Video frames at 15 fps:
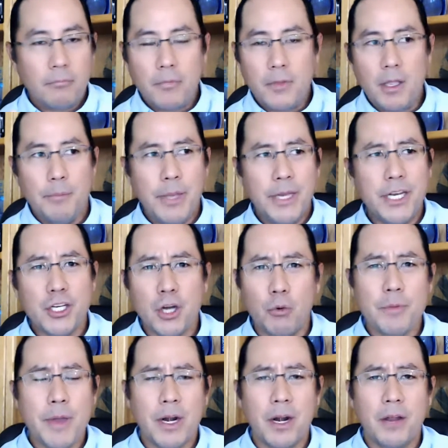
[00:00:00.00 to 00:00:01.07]
Betty, we
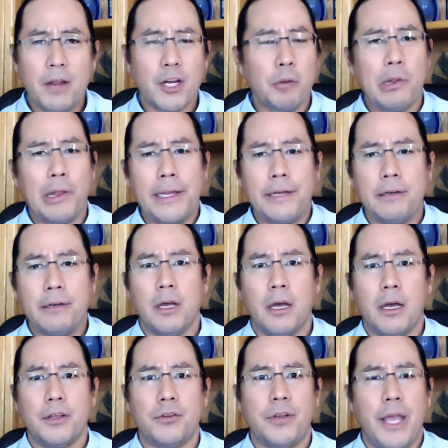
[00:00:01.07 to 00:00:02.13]
met on the airplane the
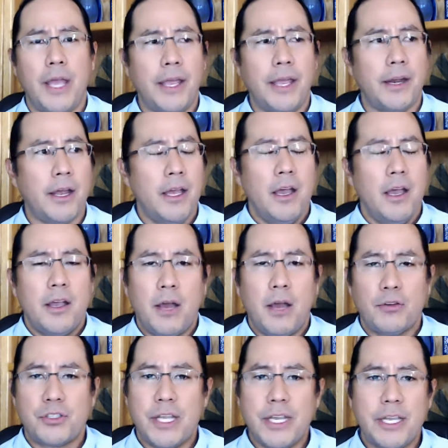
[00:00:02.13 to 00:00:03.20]
other day, and I
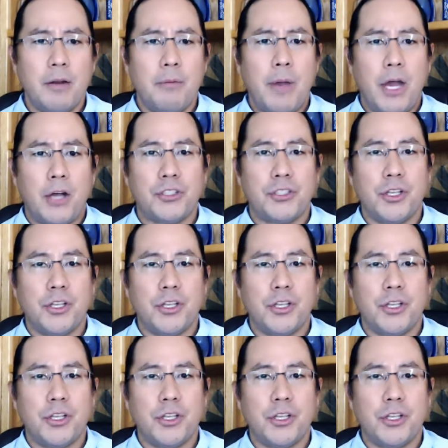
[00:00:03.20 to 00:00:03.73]
was thinking about you.